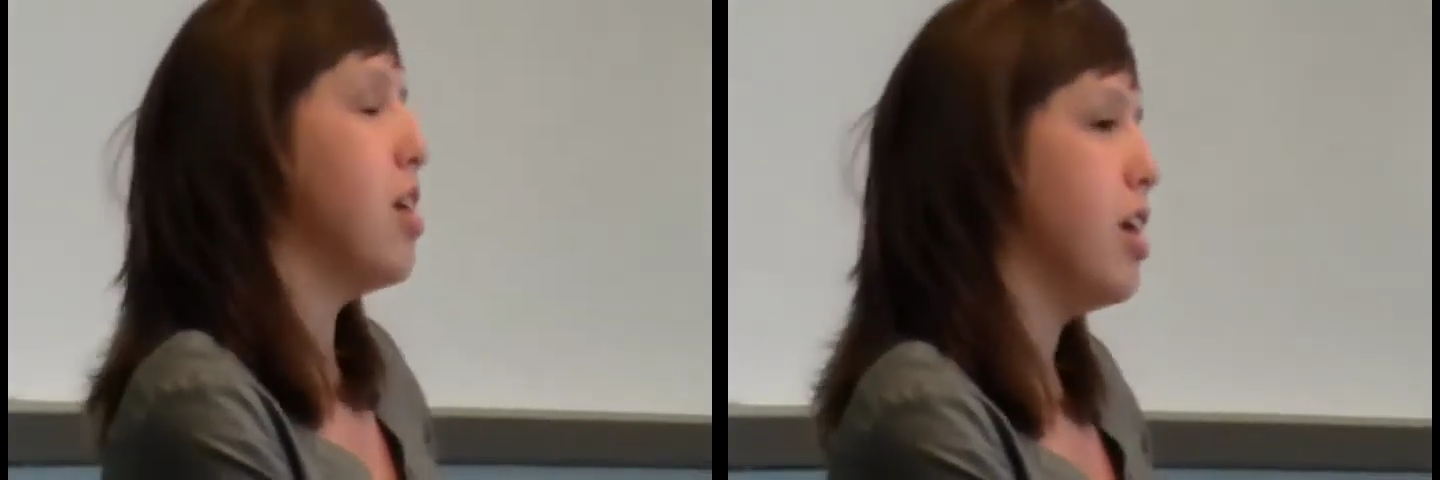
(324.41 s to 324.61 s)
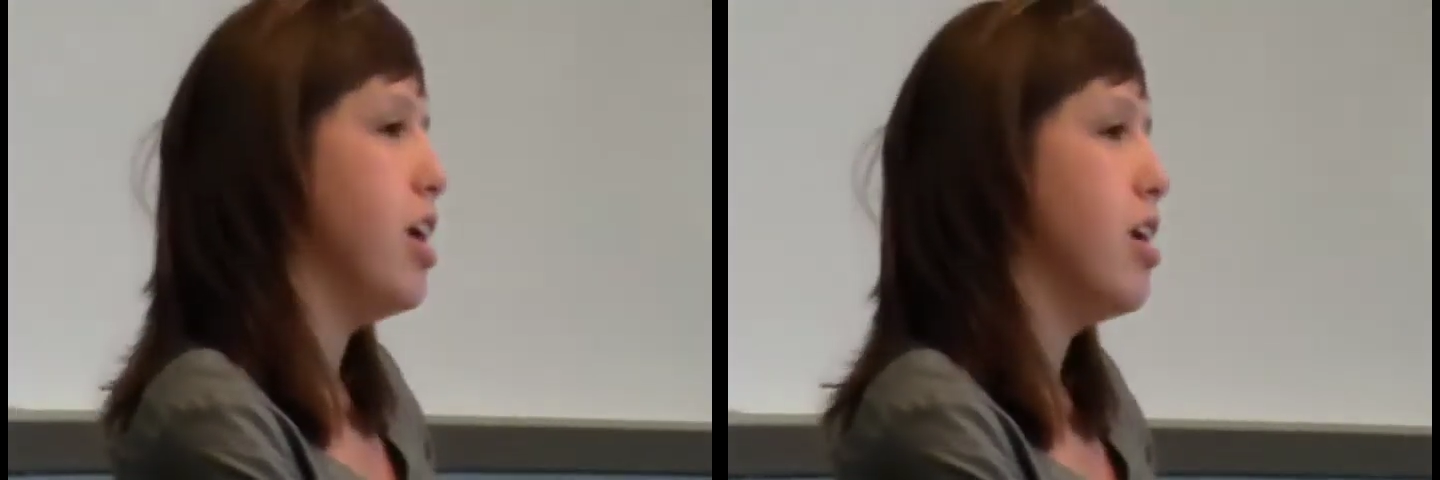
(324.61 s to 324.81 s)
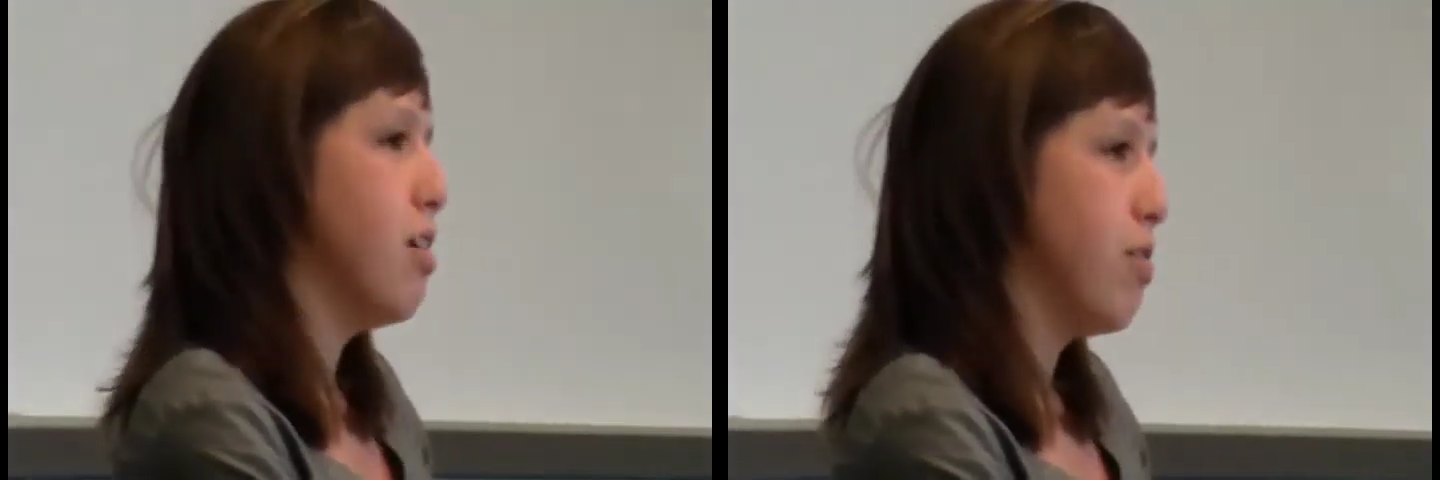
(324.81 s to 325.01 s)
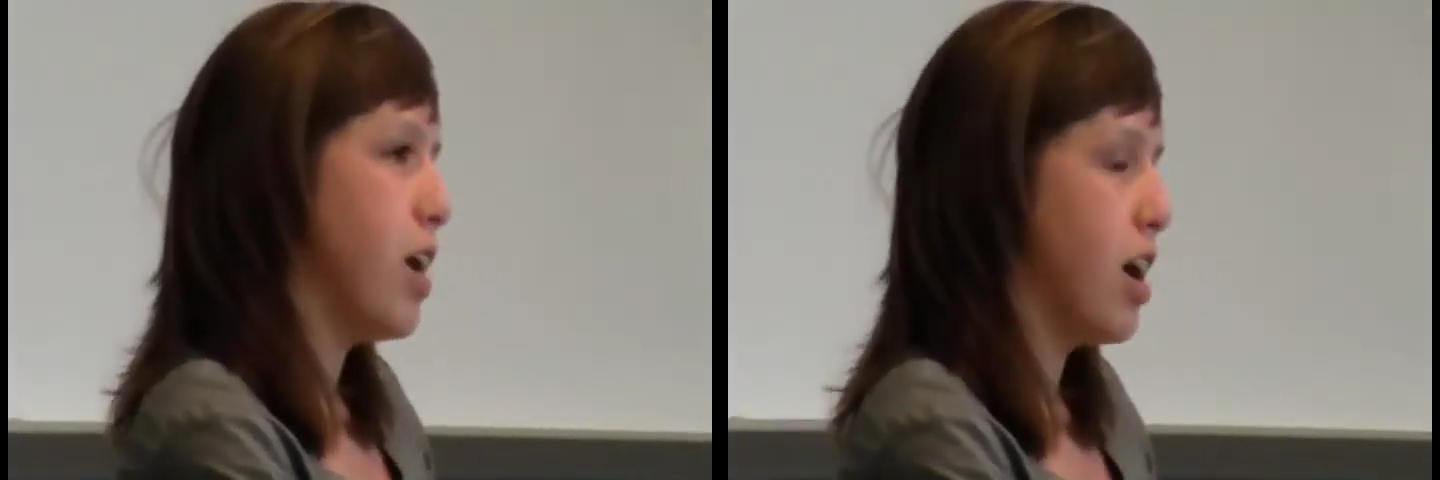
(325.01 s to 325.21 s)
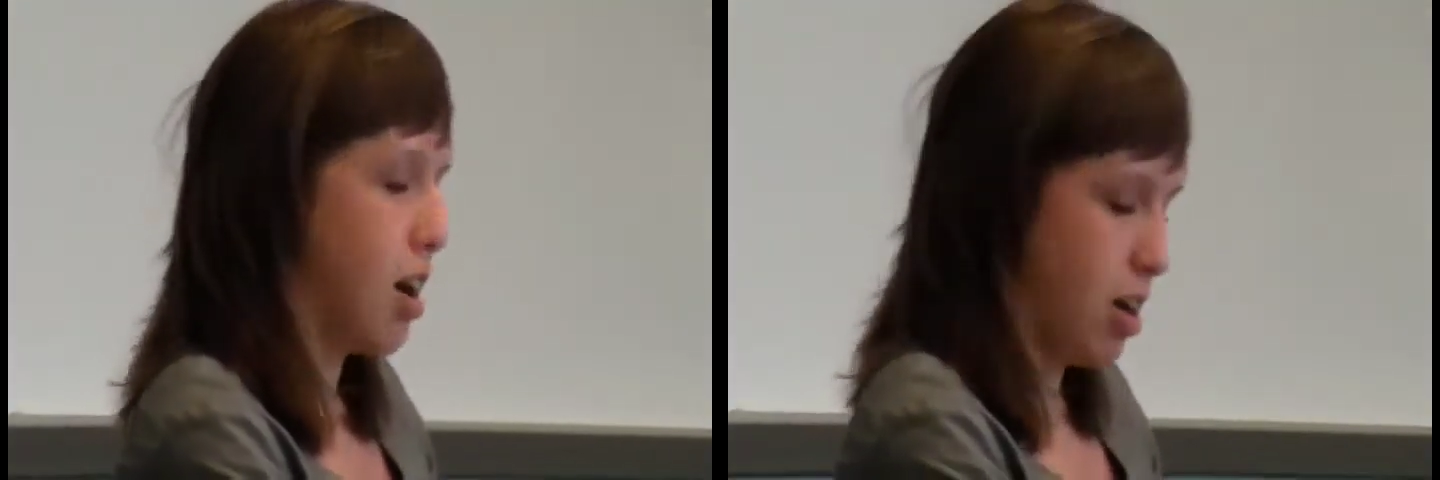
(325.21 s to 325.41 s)
clean,
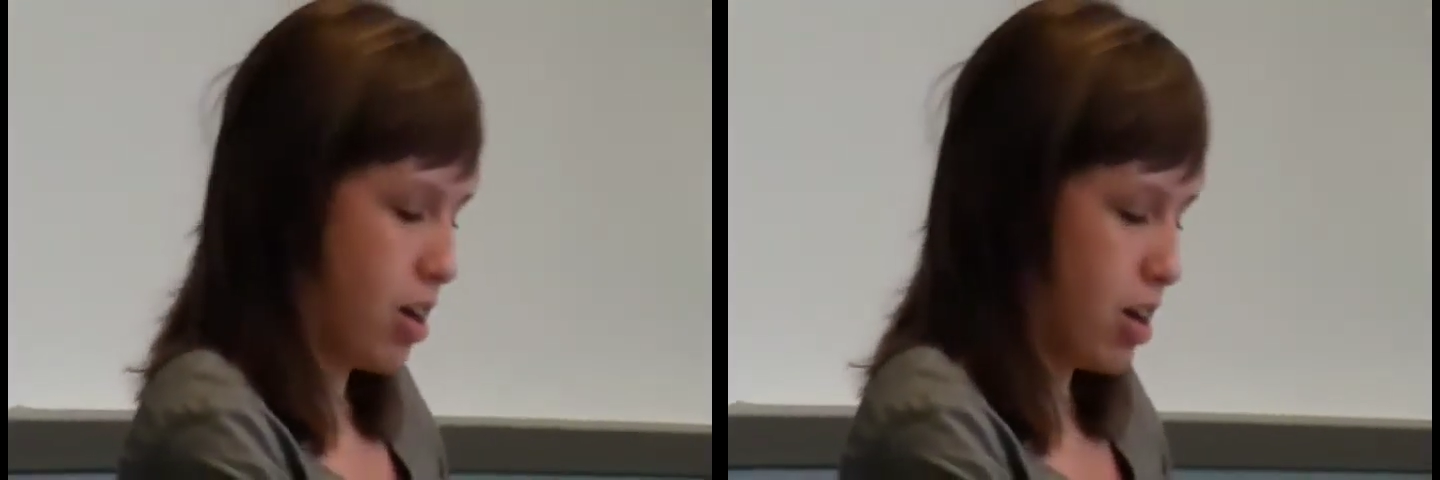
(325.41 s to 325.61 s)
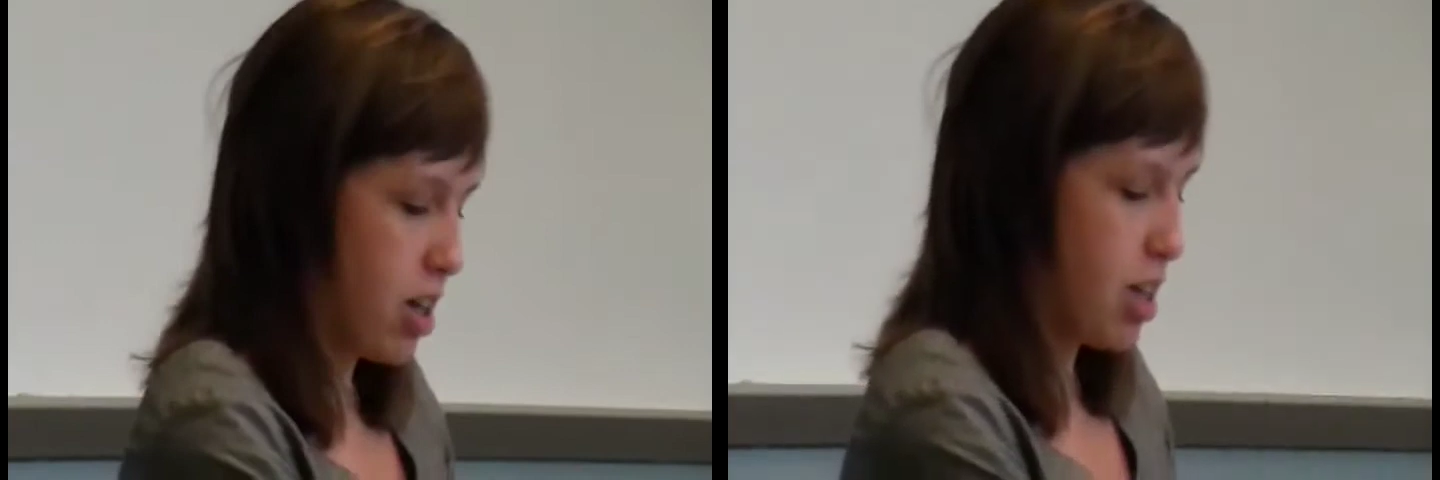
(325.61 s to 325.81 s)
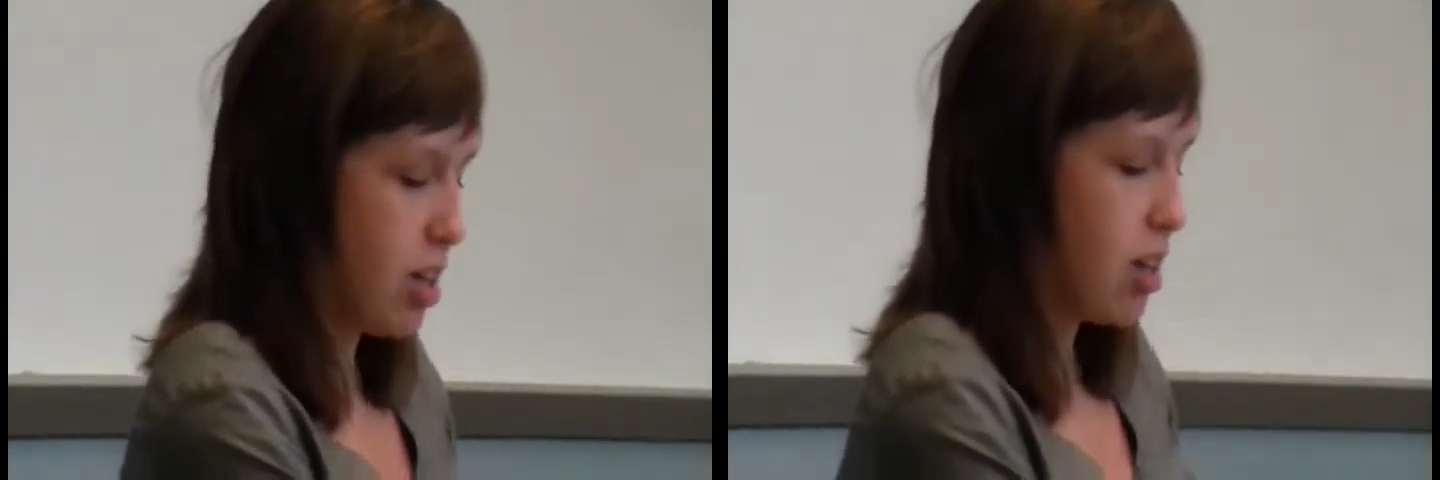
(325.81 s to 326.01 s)
fair, good.